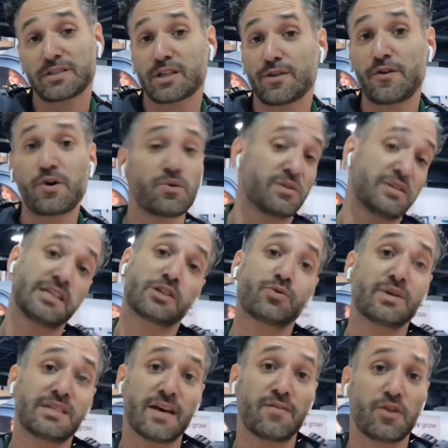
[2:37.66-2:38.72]
call us on the phone,
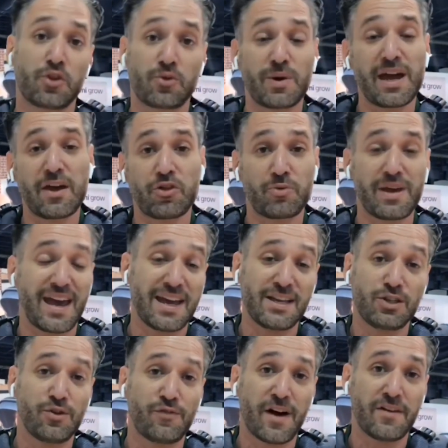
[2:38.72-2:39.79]
six one seven, three eight three,
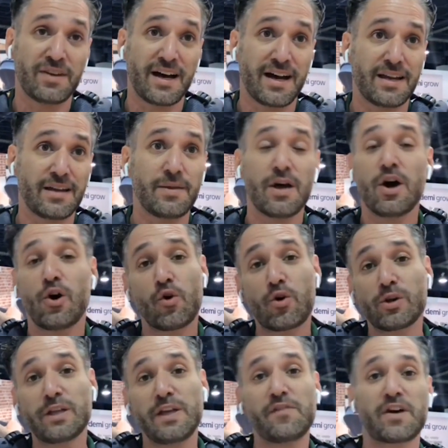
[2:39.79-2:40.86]
eight two five nine,
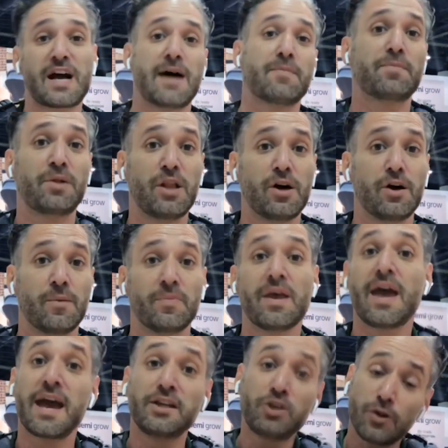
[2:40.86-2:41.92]
or leave a comment below.
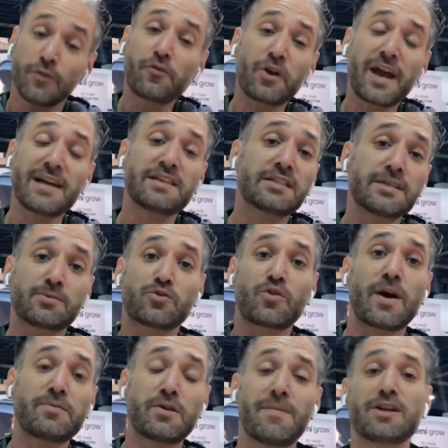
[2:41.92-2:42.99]
And don't forget to
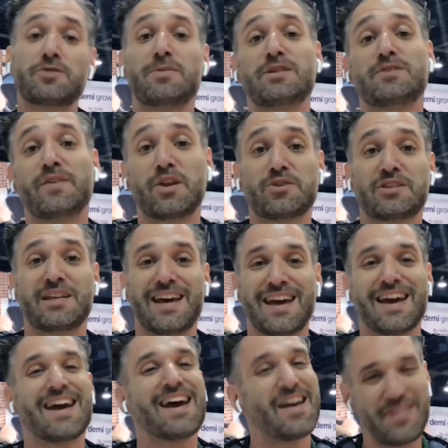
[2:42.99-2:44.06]
subscribe to Magic Beans videos
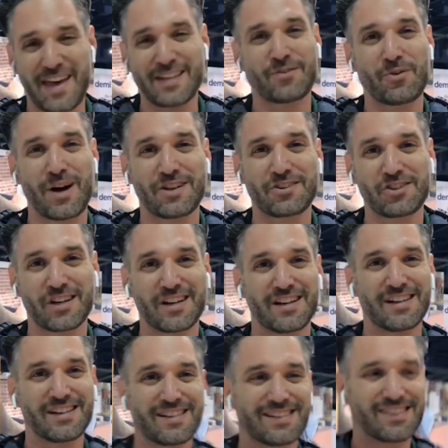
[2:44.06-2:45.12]
today. Thanks for watching.